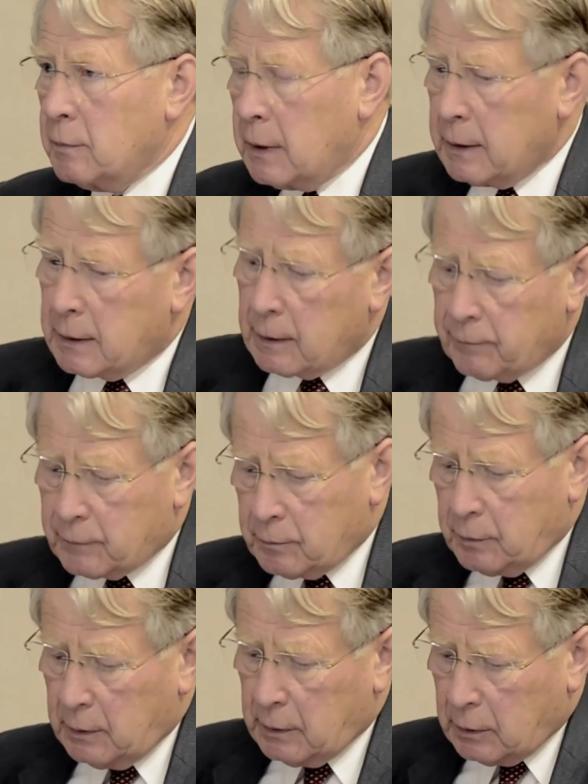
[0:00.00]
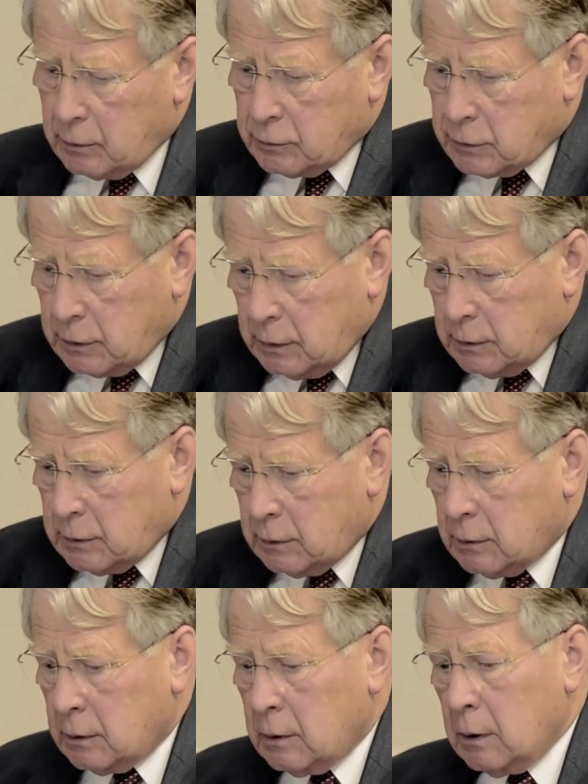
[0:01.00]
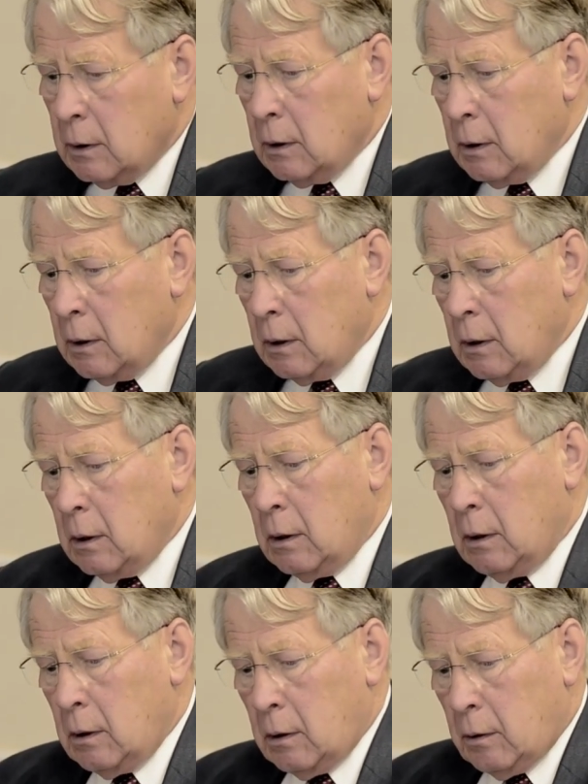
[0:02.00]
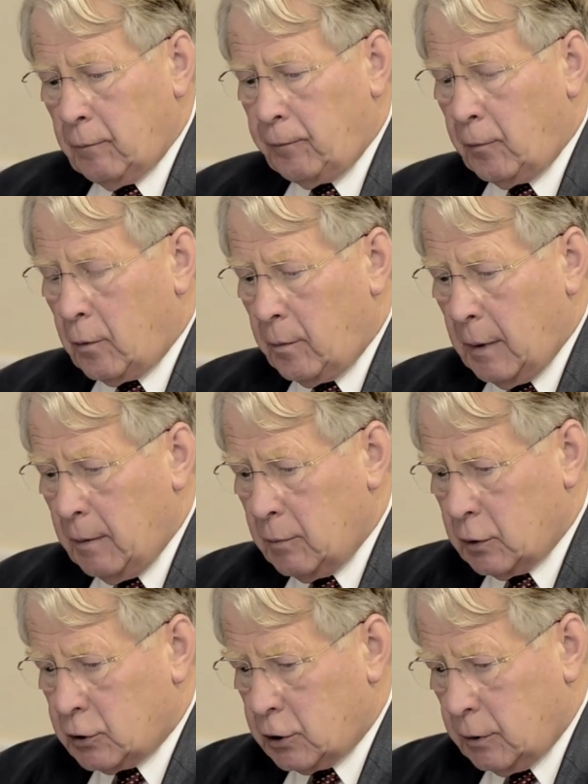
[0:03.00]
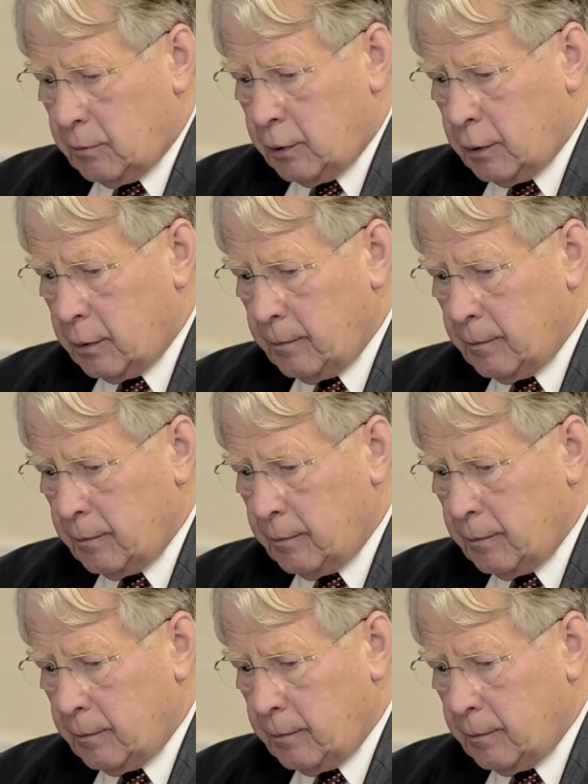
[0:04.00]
might have to be negotiated for membership.